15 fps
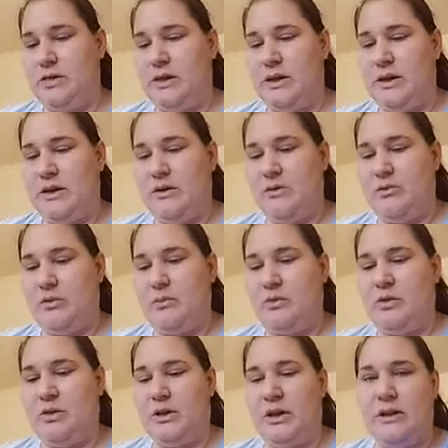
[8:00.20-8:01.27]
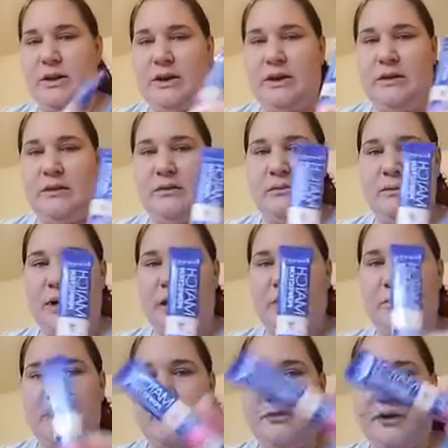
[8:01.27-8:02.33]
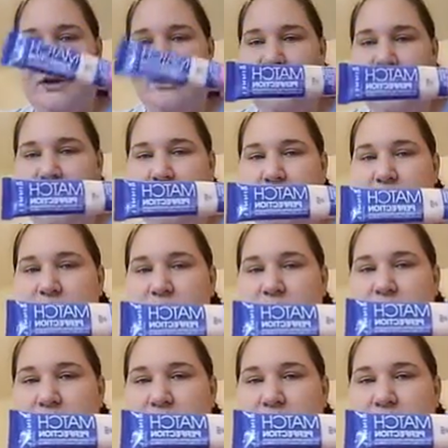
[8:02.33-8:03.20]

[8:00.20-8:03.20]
the Rimmel London Match Perfection.